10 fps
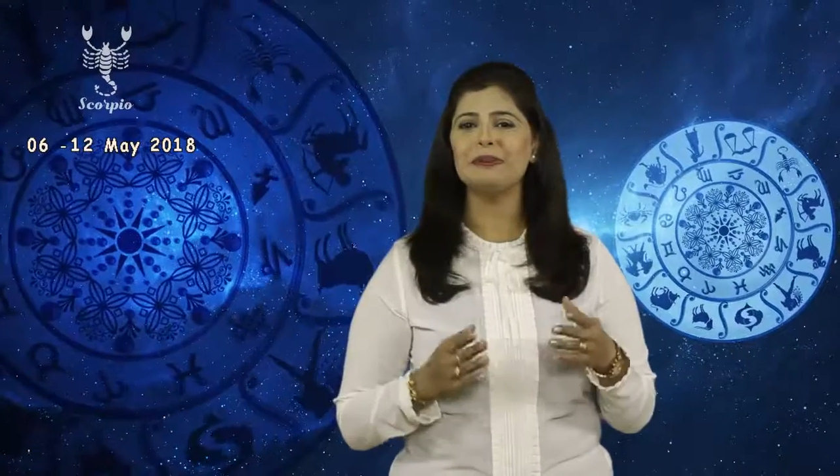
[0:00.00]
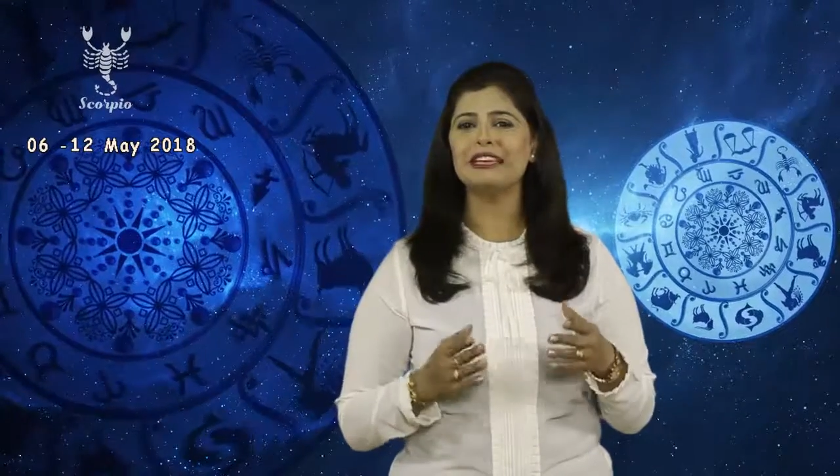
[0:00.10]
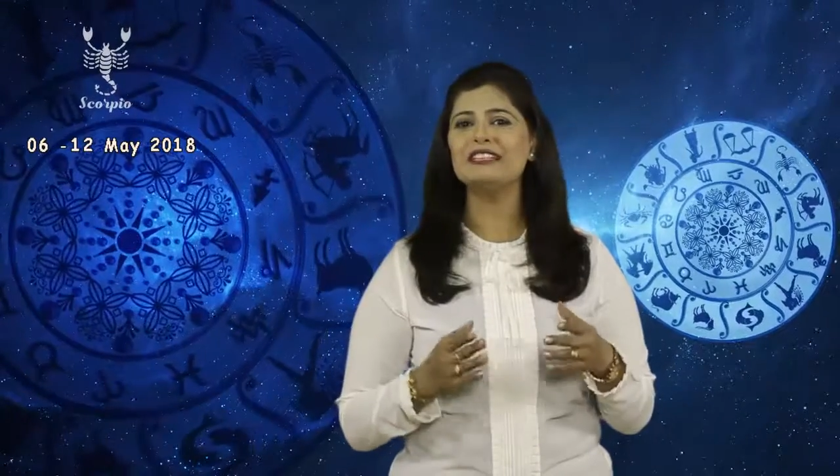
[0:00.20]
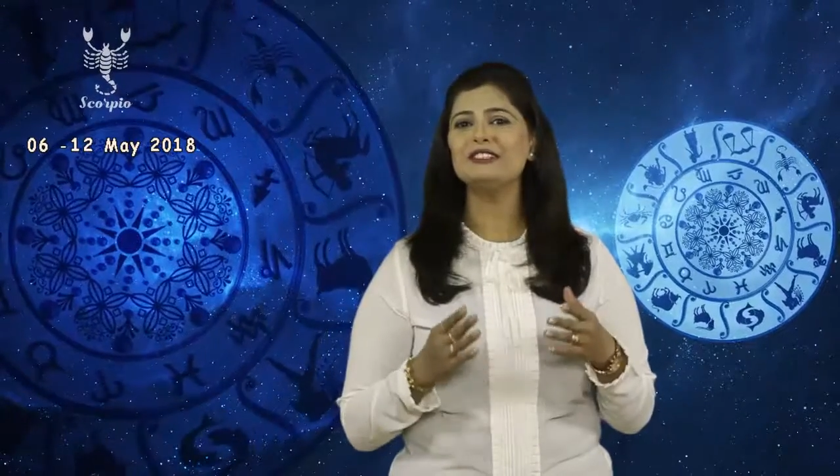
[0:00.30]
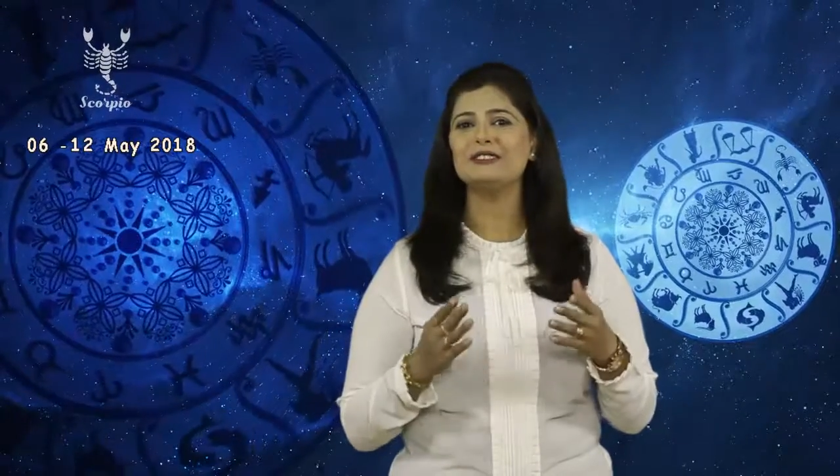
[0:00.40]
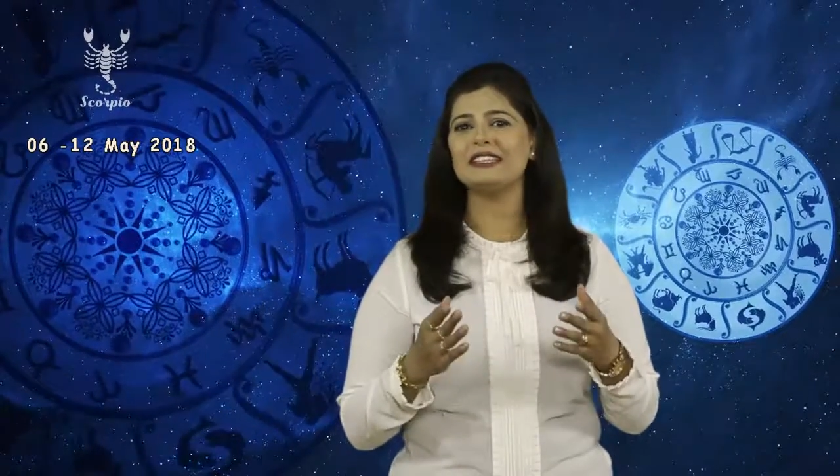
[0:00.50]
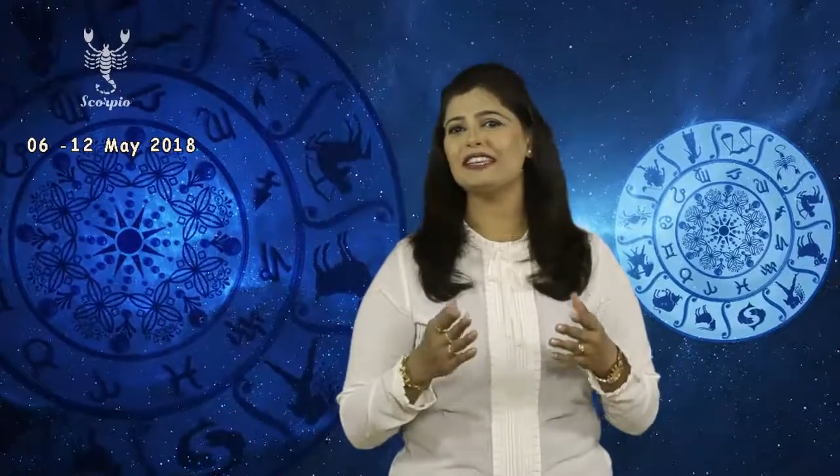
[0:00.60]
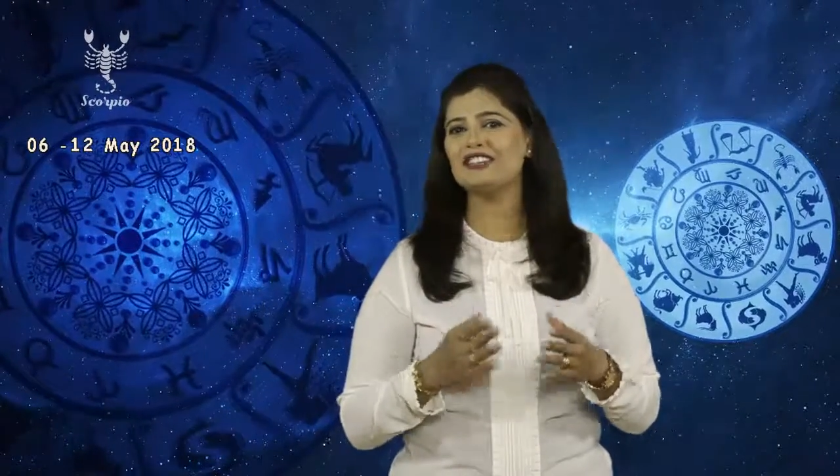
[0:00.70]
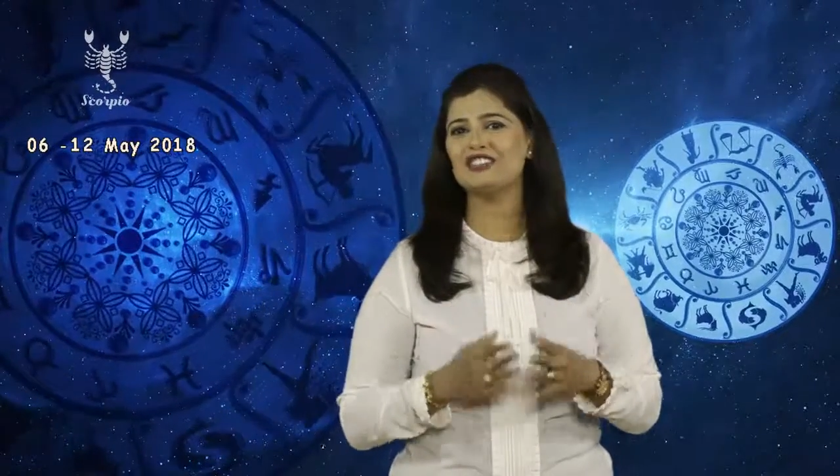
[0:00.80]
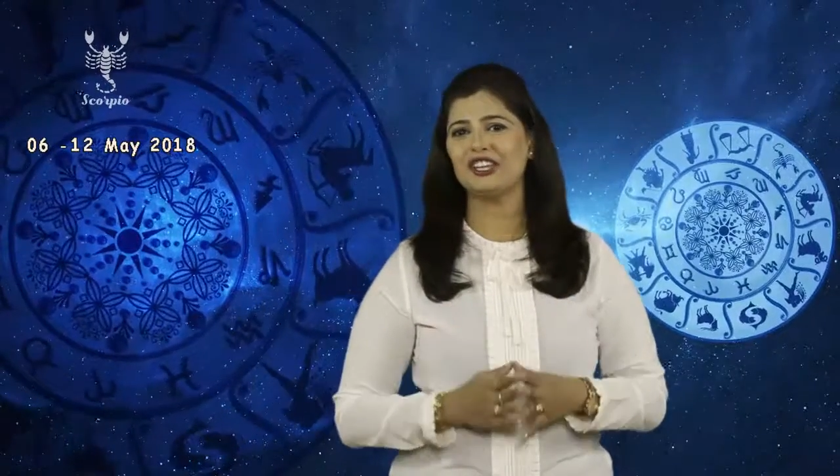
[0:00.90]
begin to
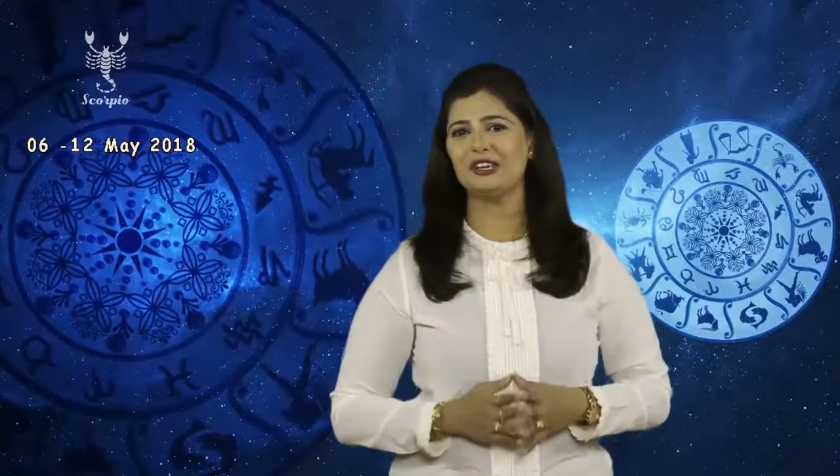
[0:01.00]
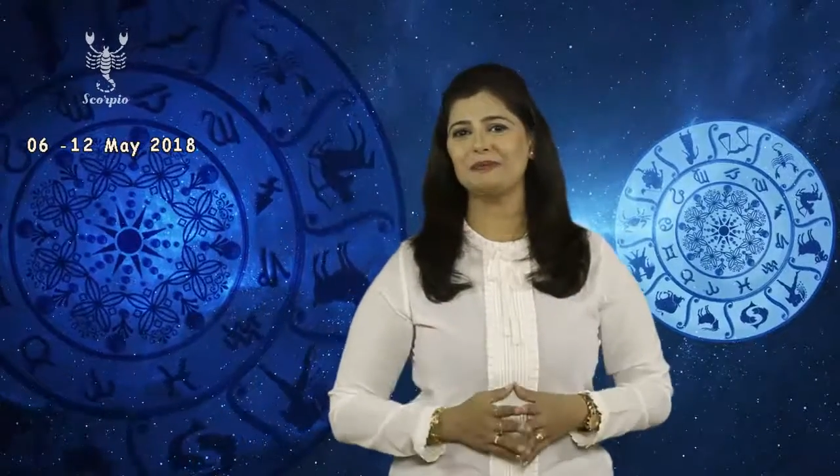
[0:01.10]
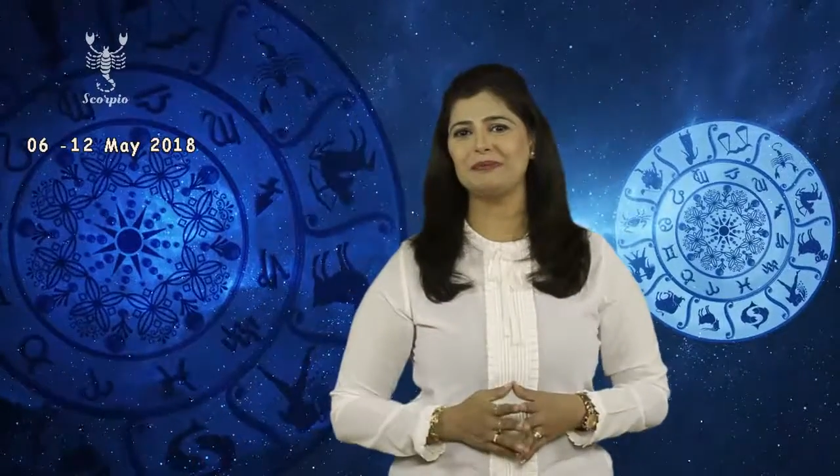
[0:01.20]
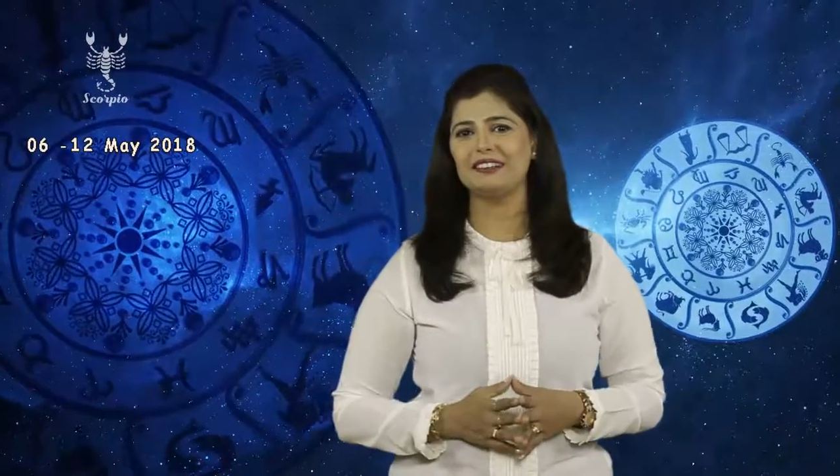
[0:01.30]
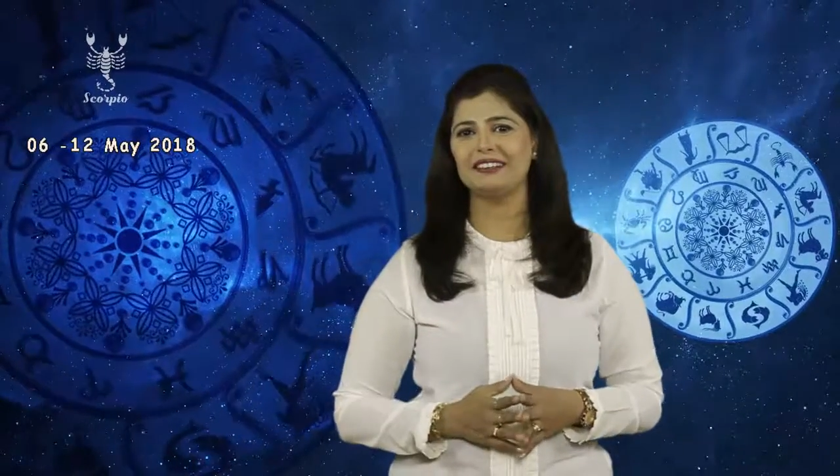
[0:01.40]
take shape.